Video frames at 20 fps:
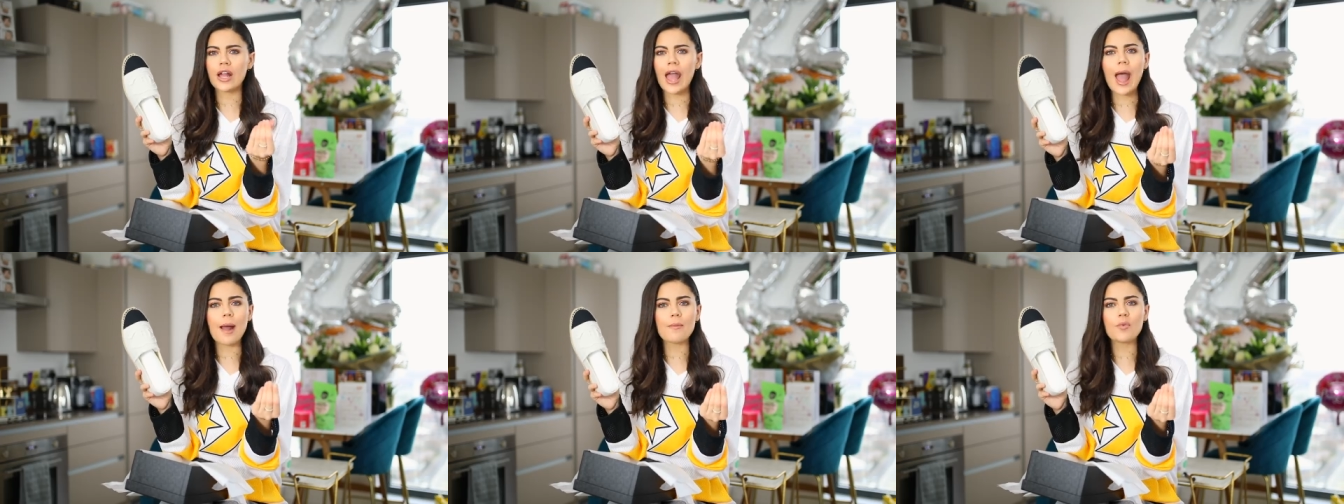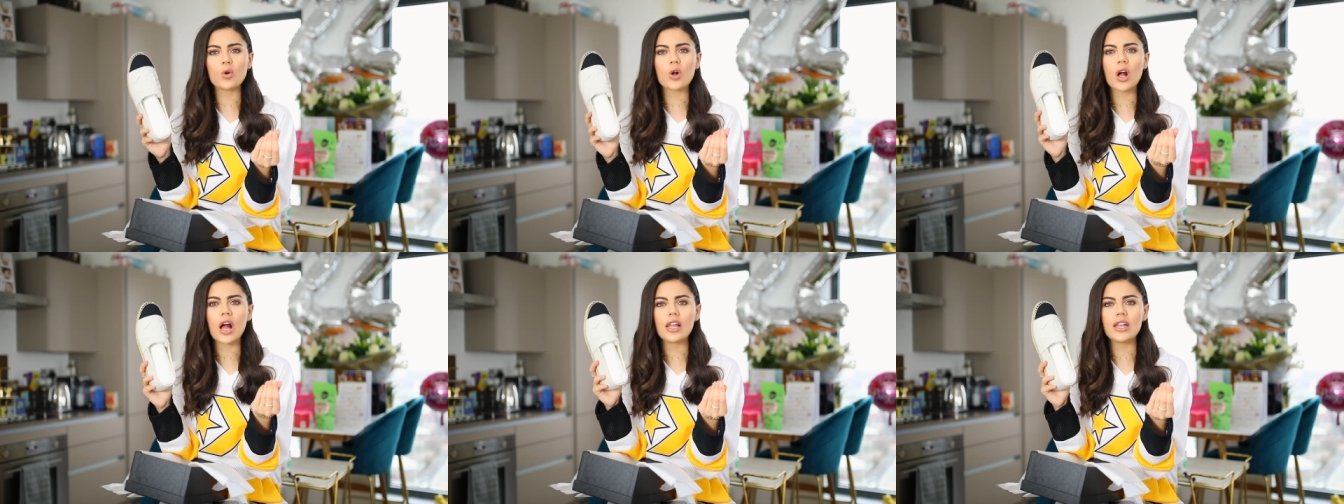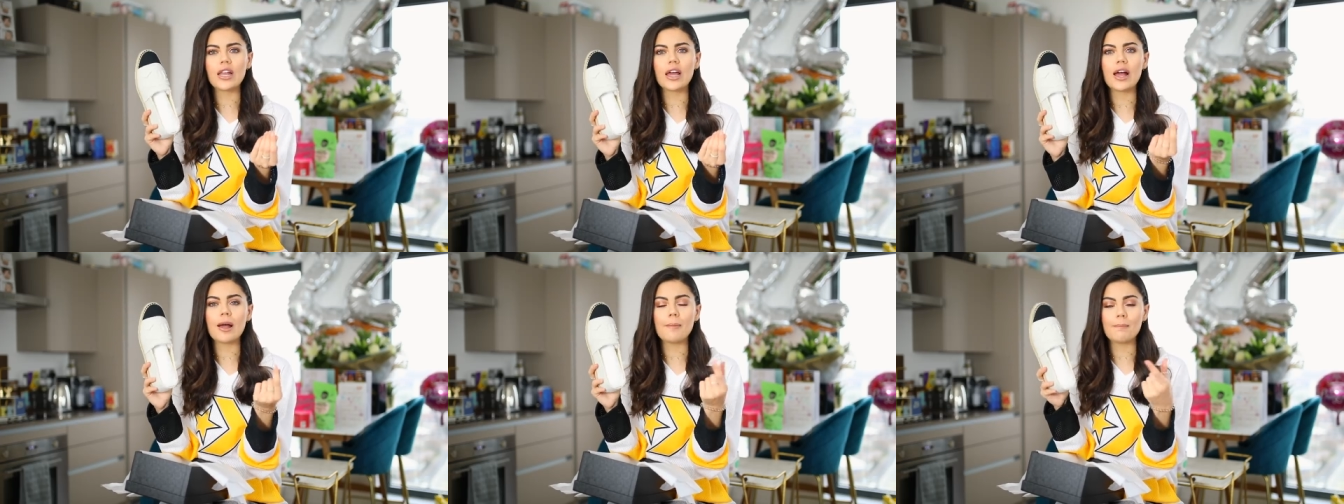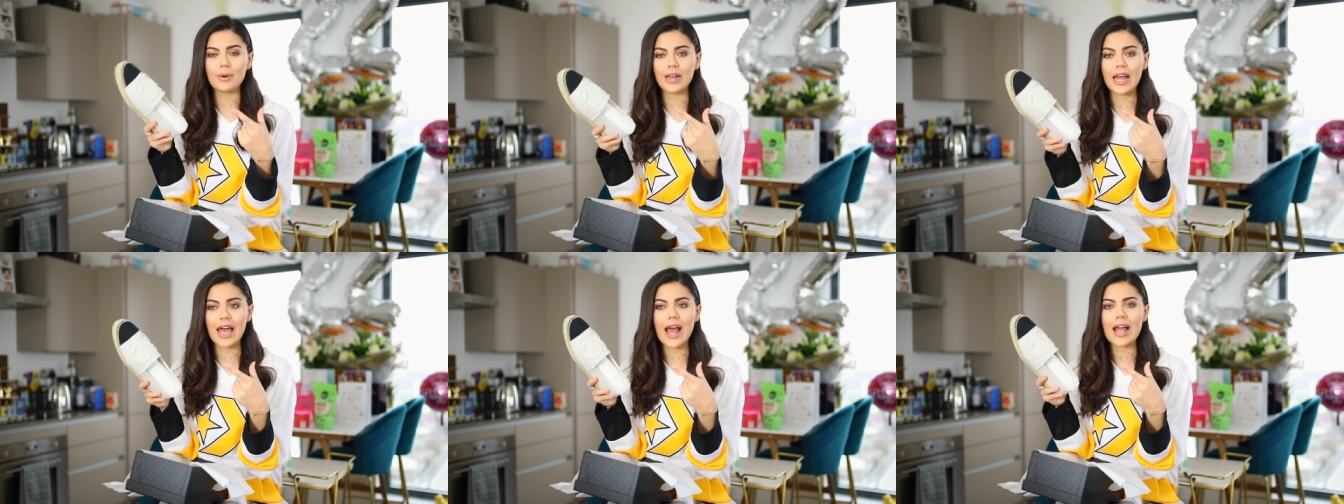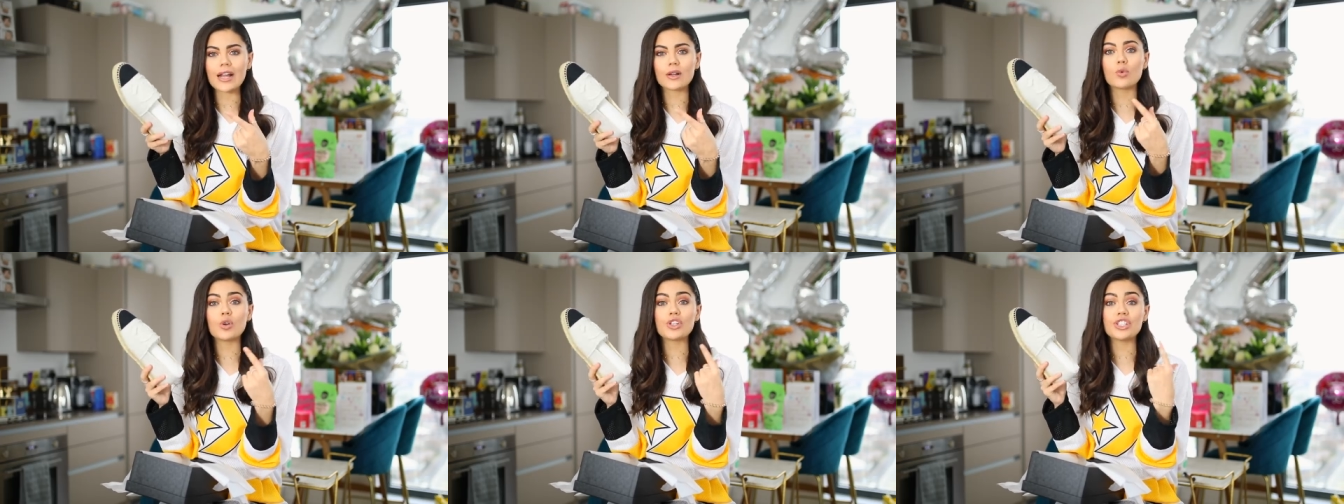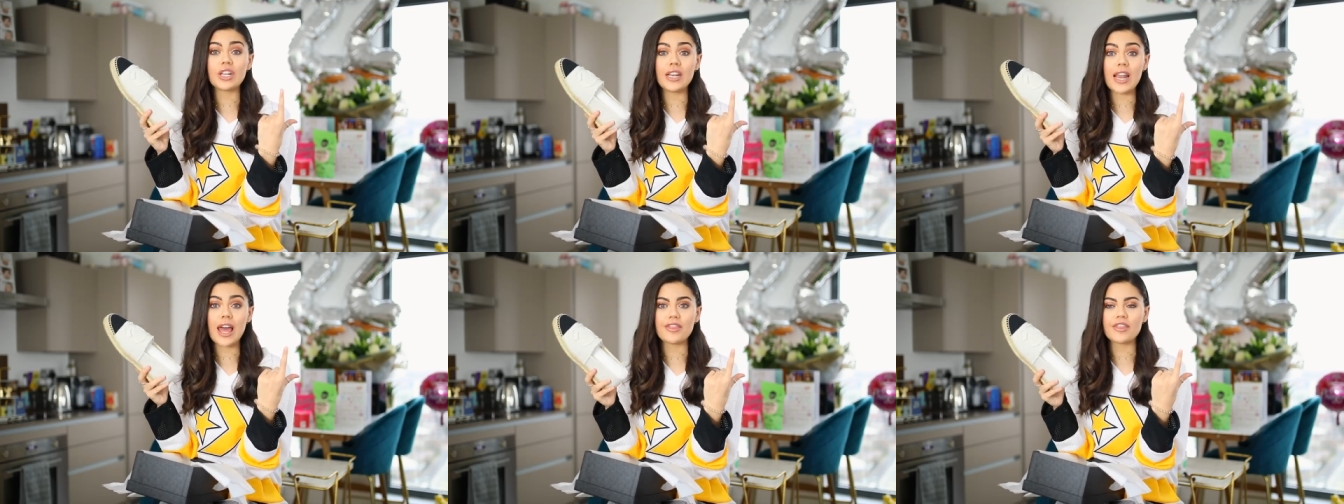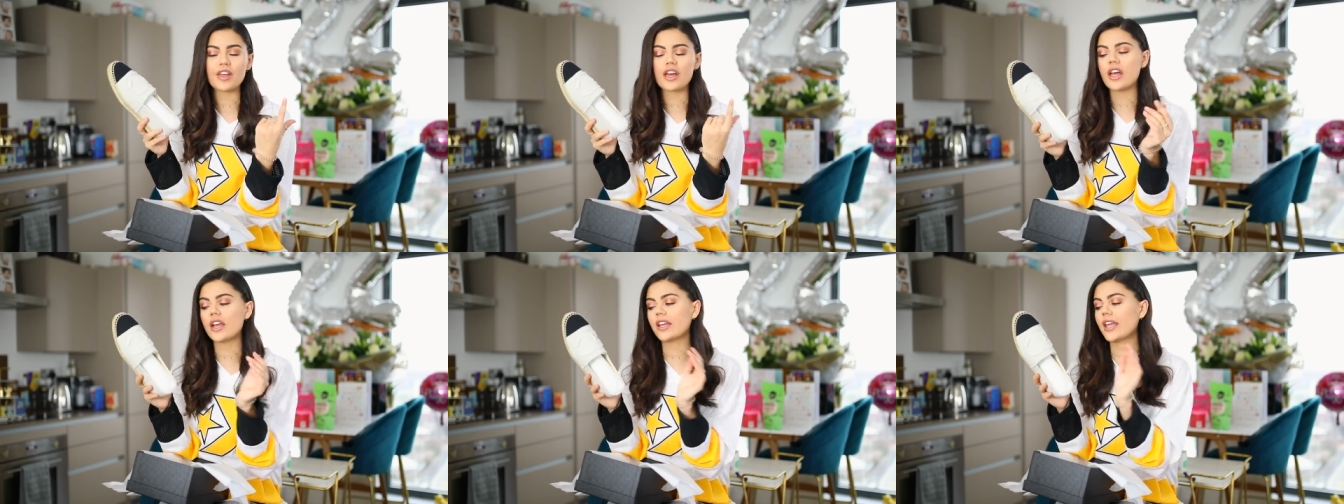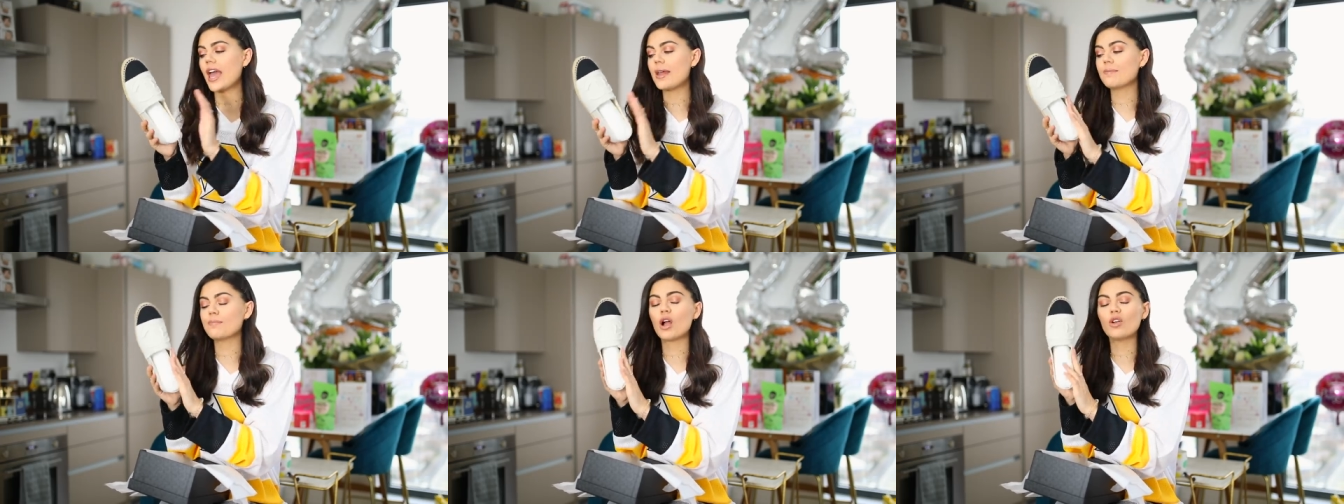camel color and black, which are leather again,